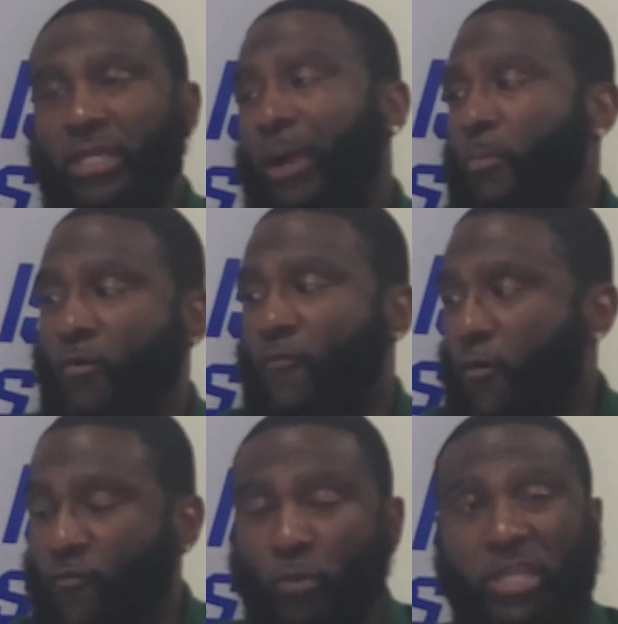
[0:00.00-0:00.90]
y'all both
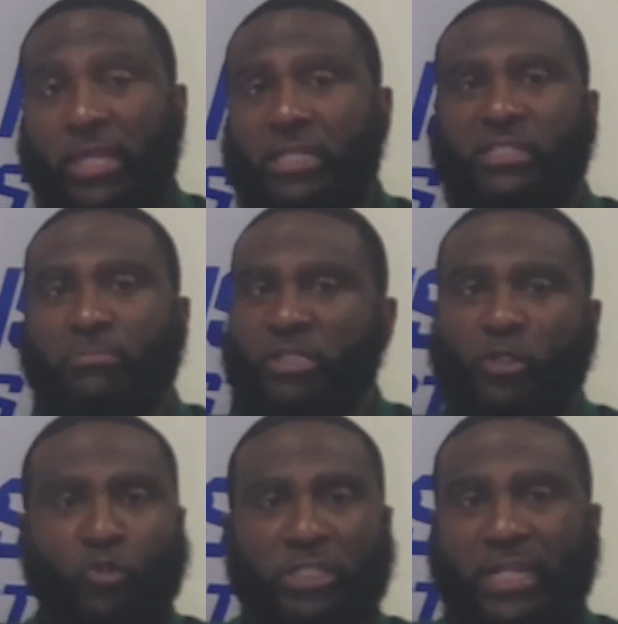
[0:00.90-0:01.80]
off weekends, I'm just
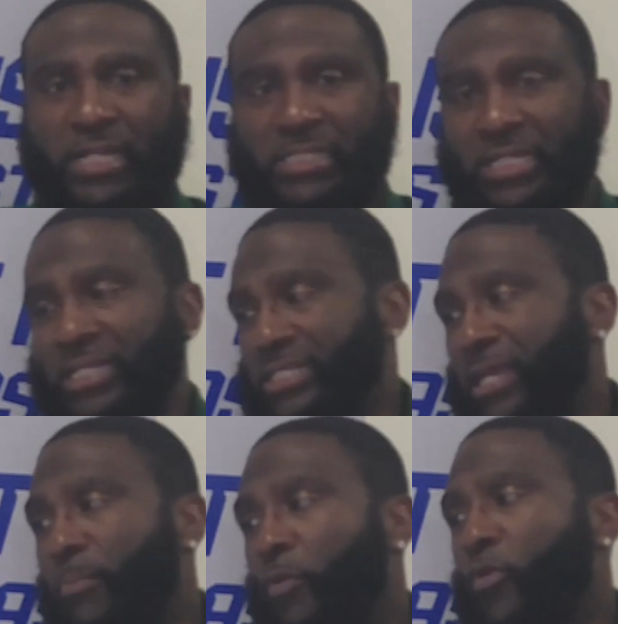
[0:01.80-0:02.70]
using that as an
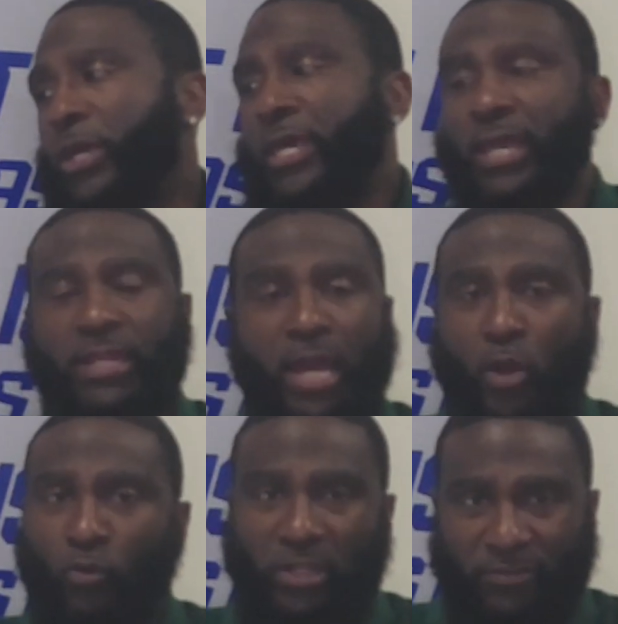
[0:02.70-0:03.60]
example, and y'all
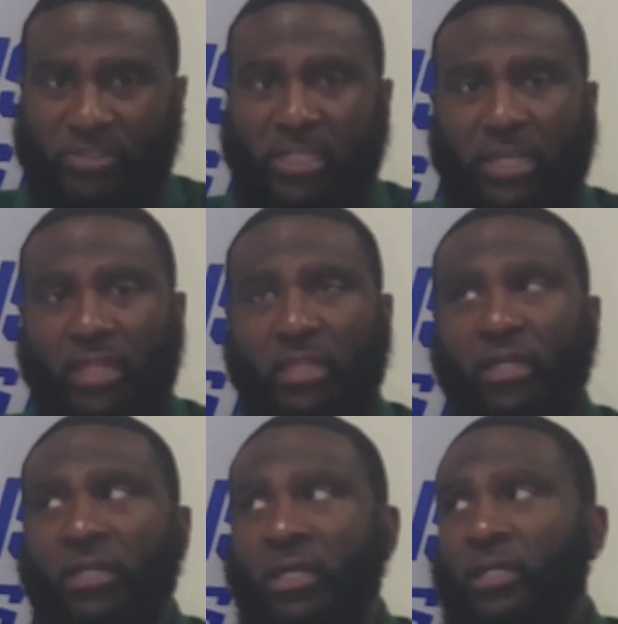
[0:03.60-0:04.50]
don't live
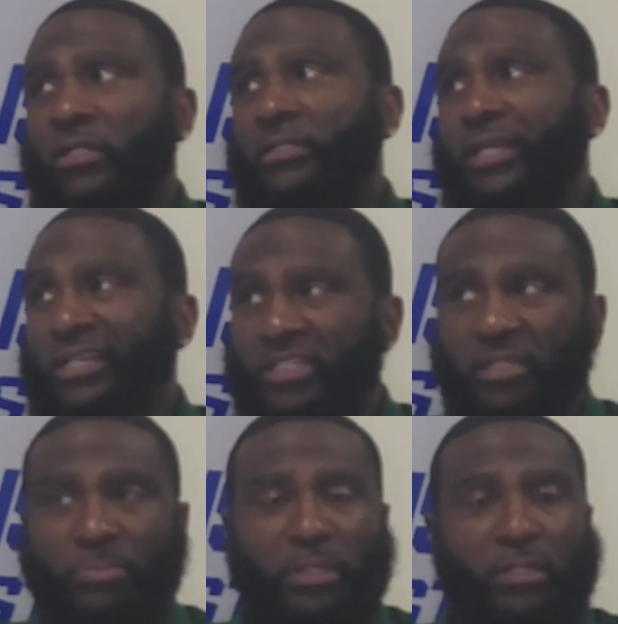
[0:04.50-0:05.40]
together, it
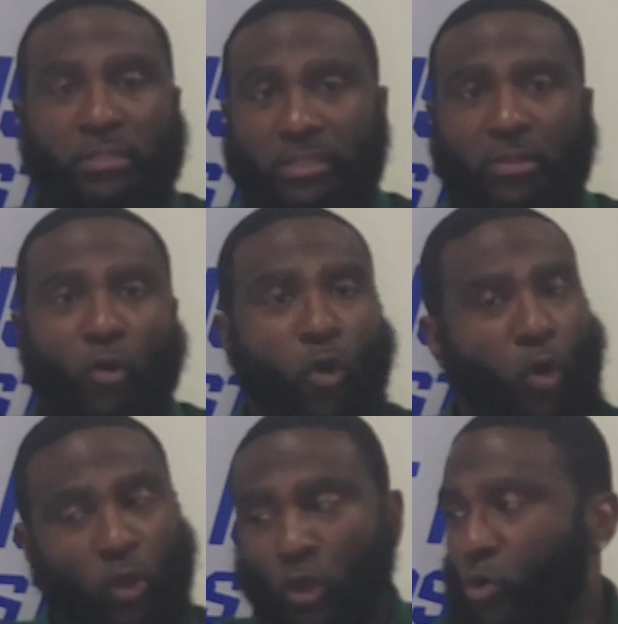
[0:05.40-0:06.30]
should be,
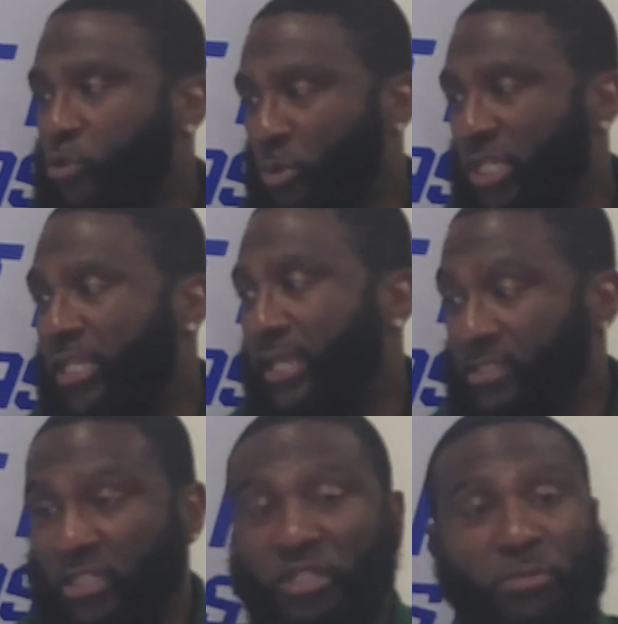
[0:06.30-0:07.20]
all those weekends,
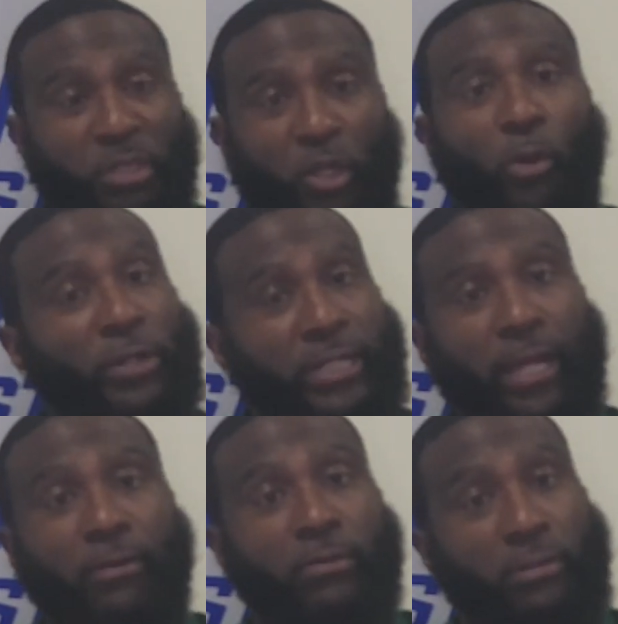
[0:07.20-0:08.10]
it should be going
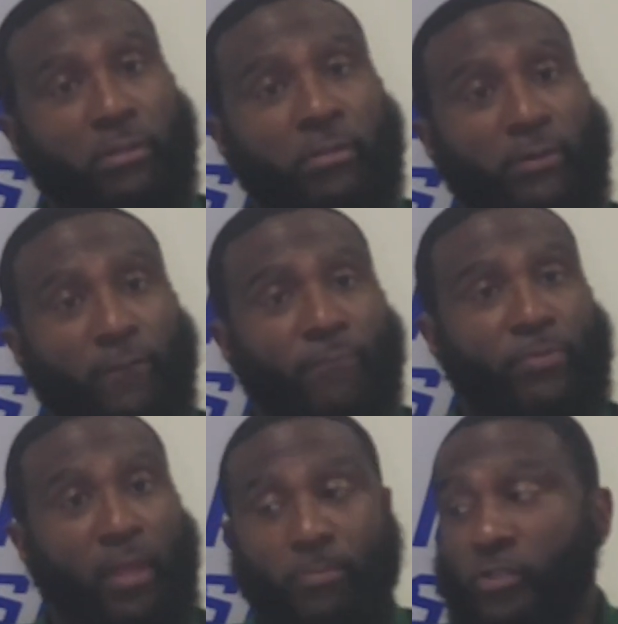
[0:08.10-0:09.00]
down.
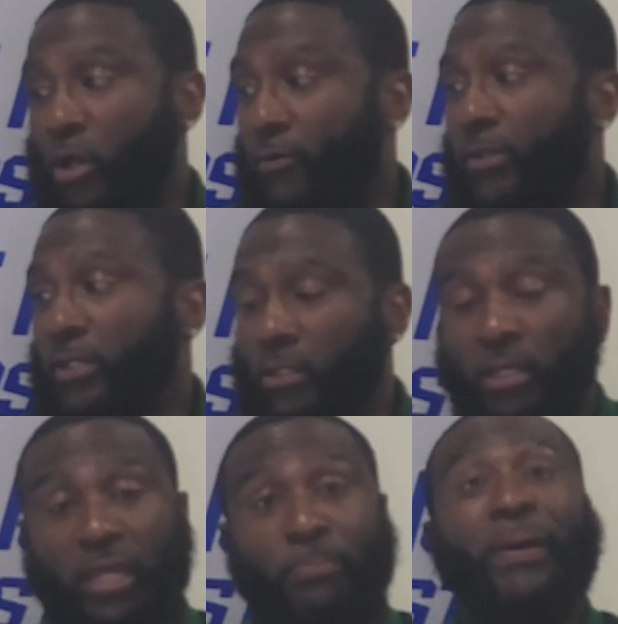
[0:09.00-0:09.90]
I'm sorry.
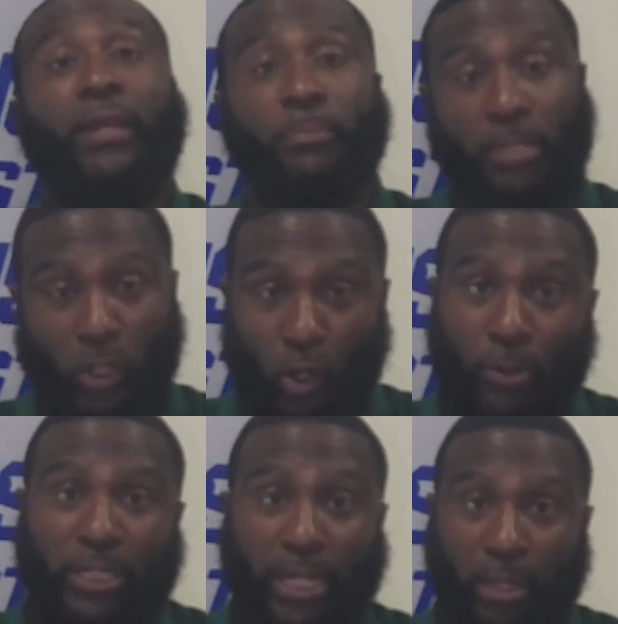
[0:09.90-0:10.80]
It better be
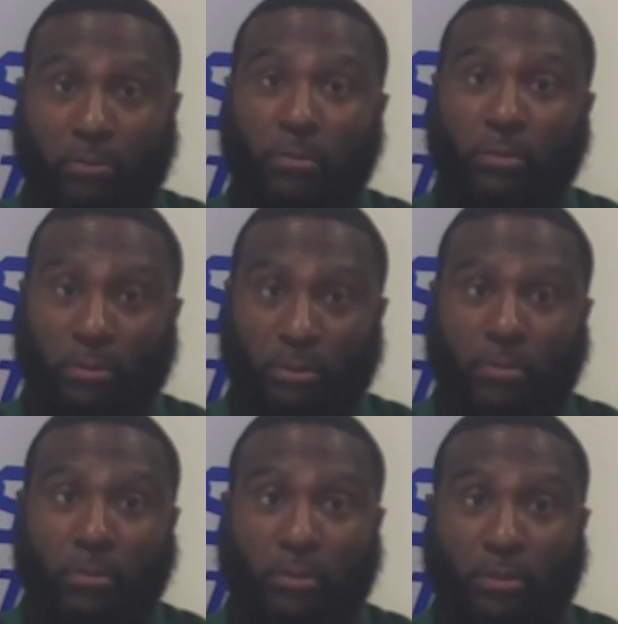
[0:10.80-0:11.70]
going down.
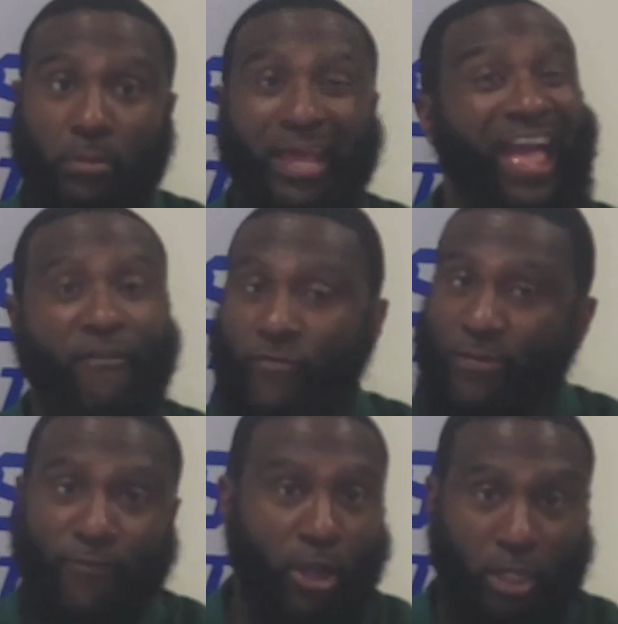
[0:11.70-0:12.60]
Every
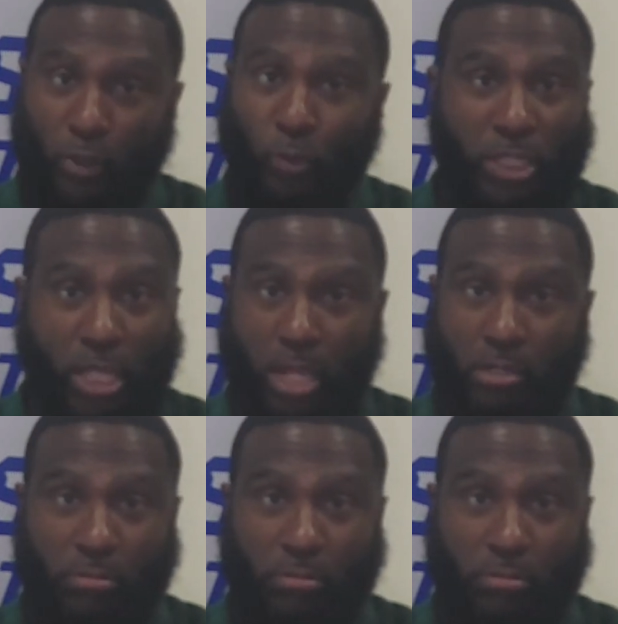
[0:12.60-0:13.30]
fucking weekend.